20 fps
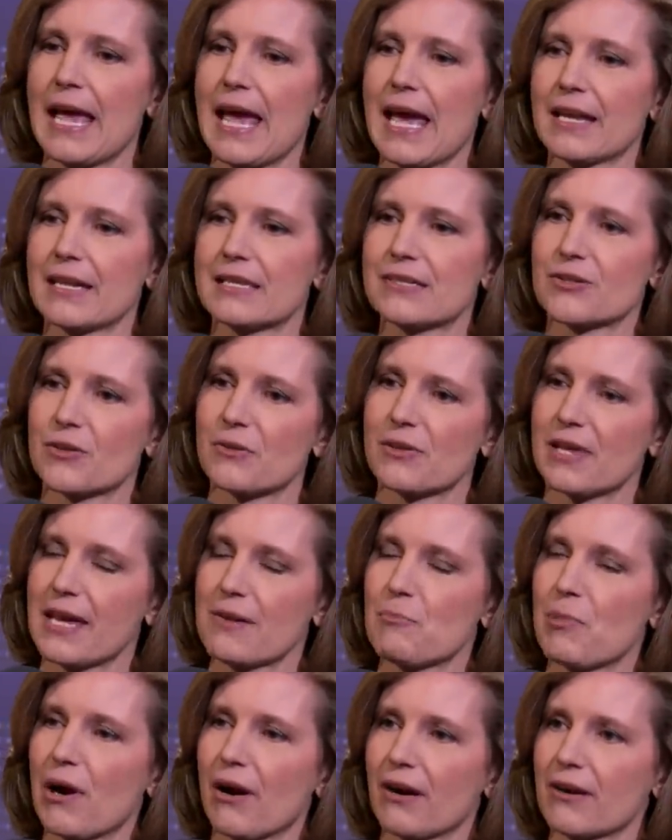and so
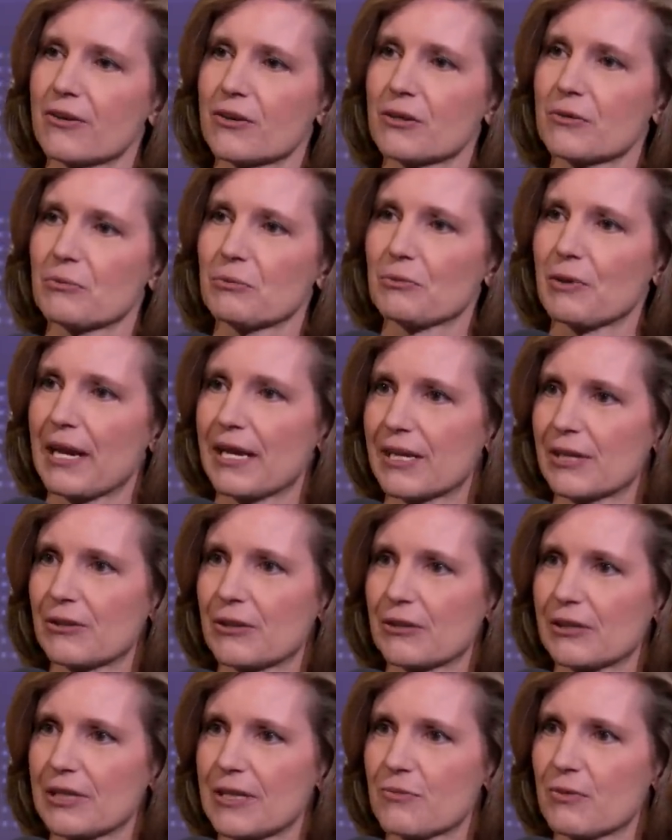they partner
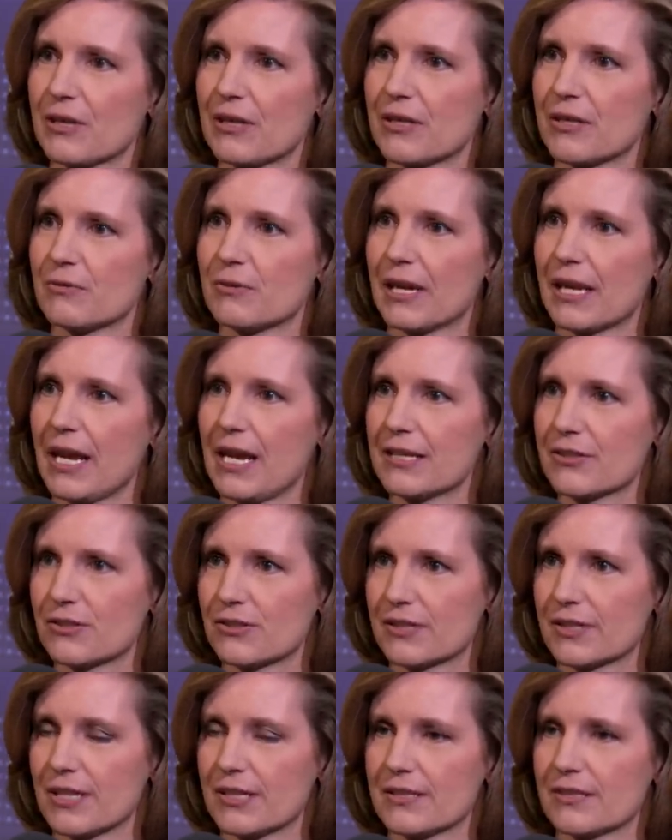regularly with UN
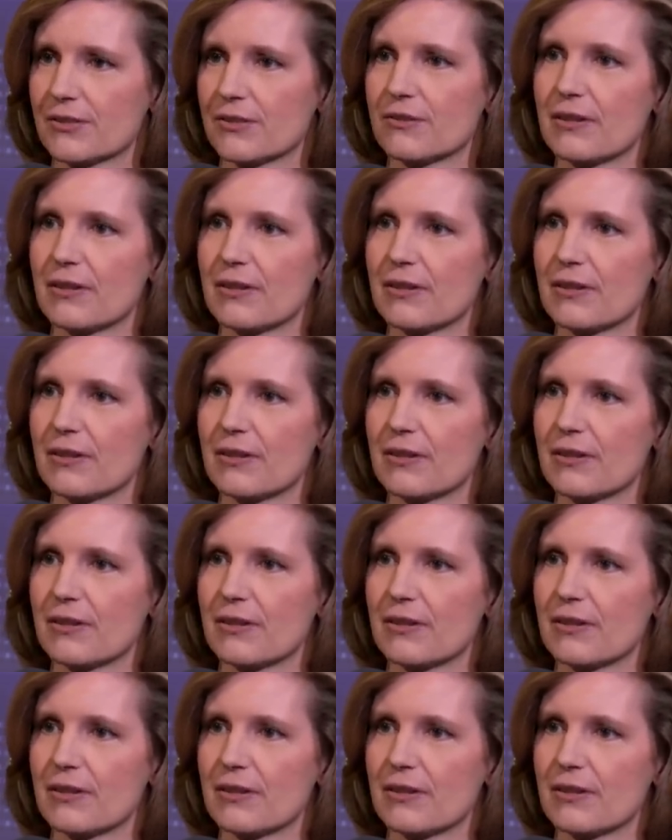agencies,